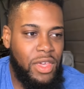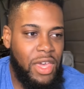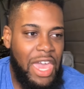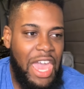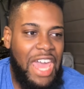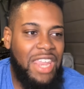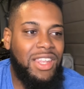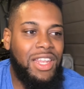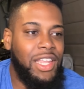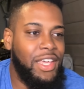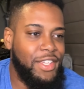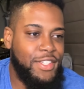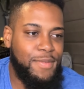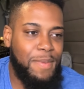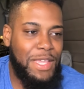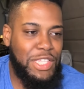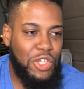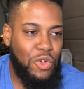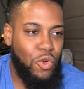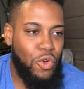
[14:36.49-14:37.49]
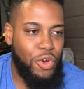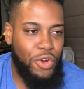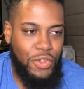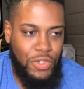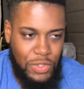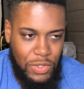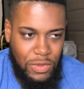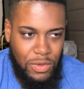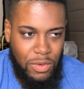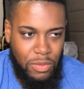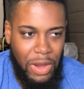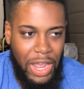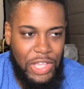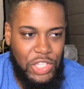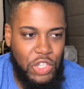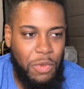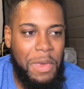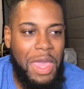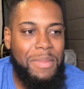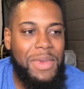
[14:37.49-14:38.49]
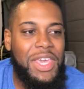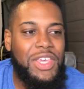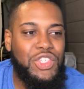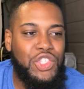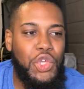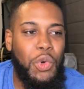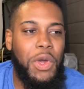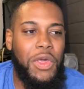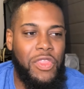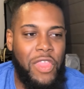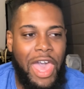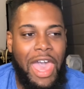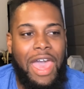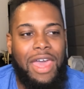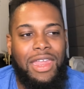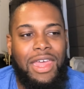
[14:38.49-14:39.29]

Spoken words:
endless mental orders, right? So maybe he's doing that.